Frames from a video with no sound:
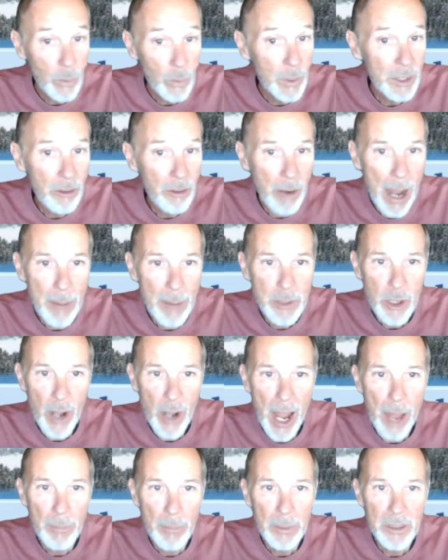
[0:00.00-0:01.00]
when the
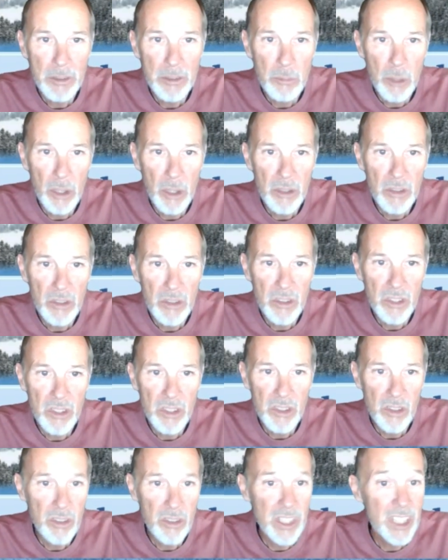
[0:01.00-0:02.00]
rapture happens, brothers and
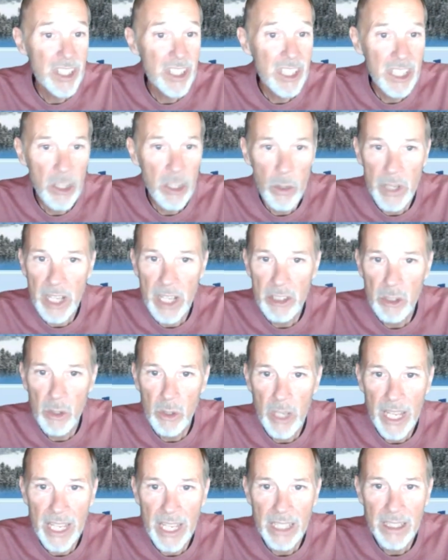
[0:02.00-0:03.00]
sisters. It's still not
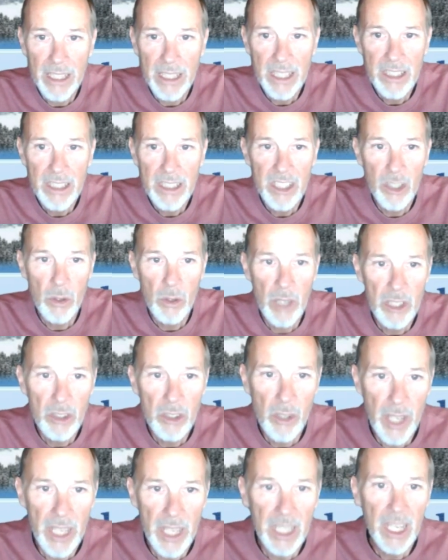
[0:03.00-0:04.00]
too late. Still not
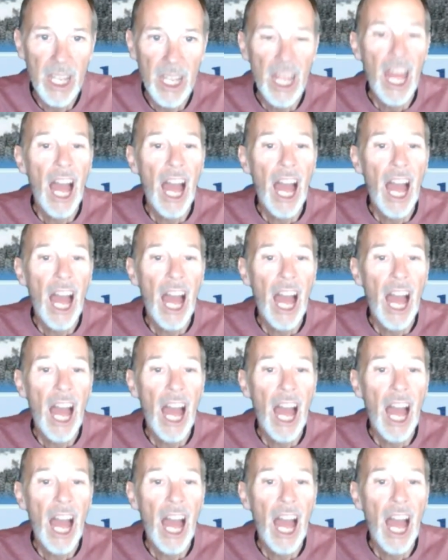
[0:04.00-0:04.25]
too late.